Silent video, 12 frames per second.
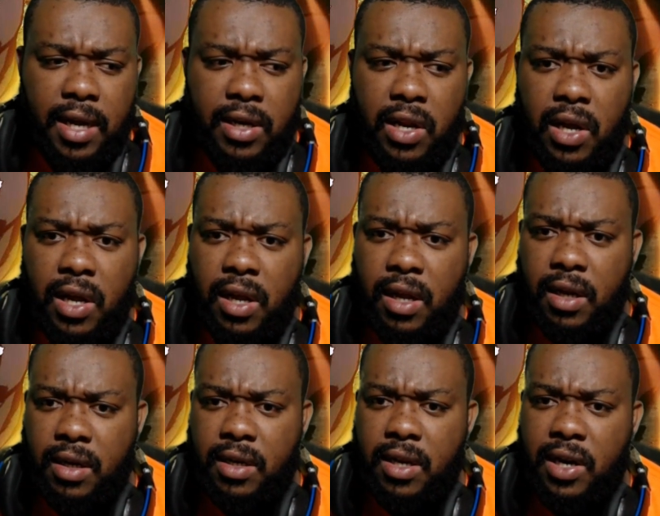
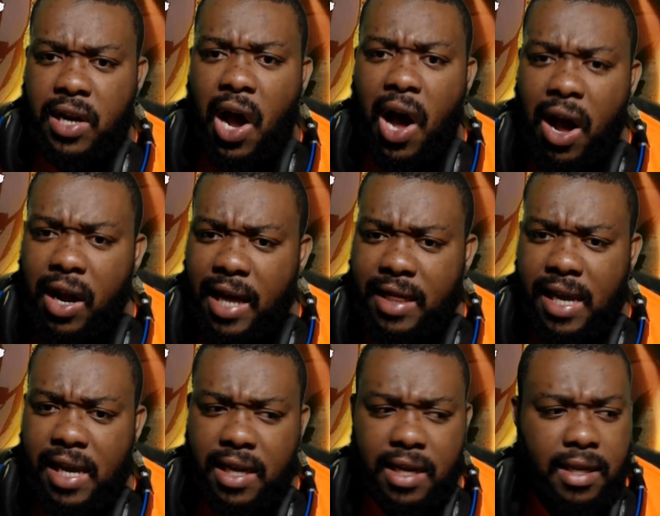the dog, I
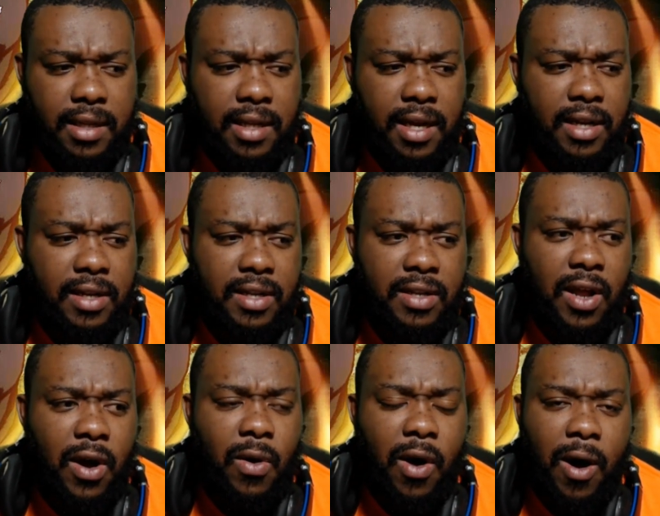think, the
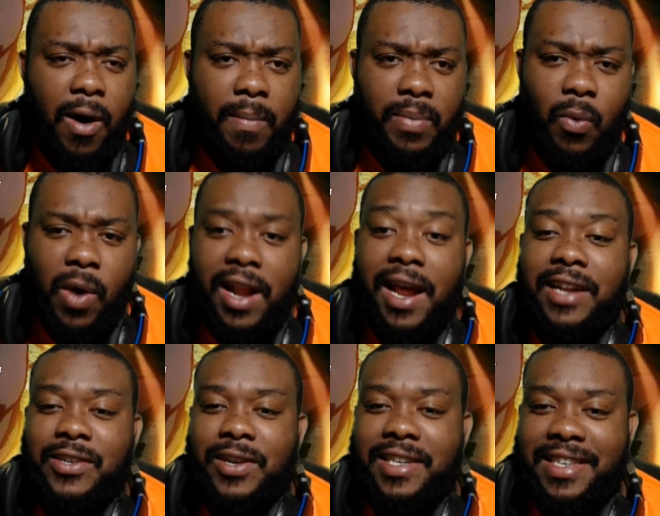one that
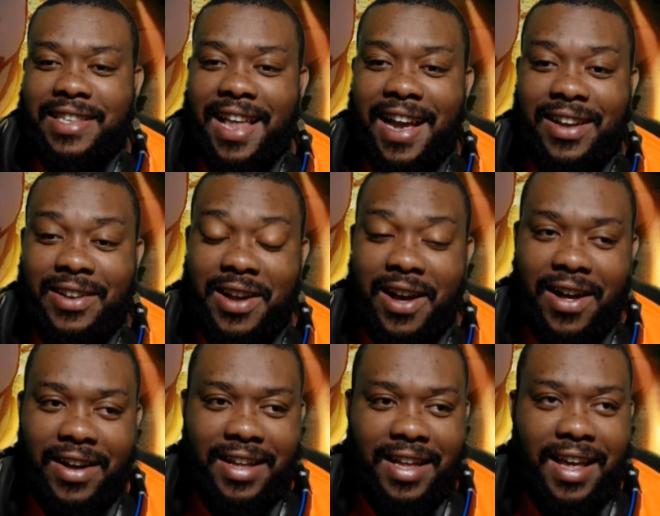dresses like a
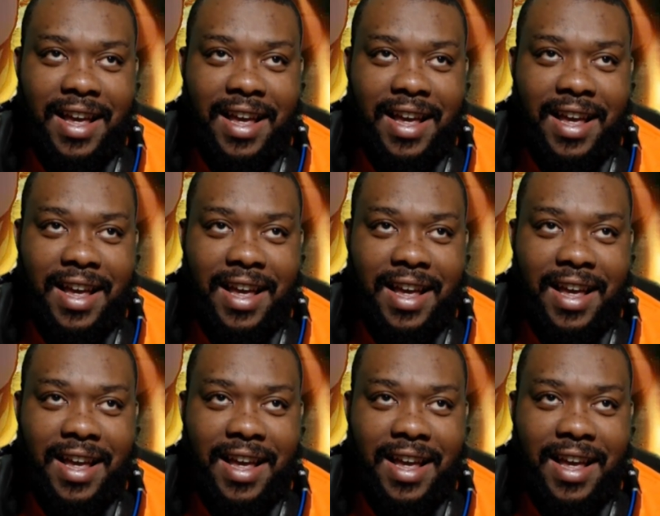dog,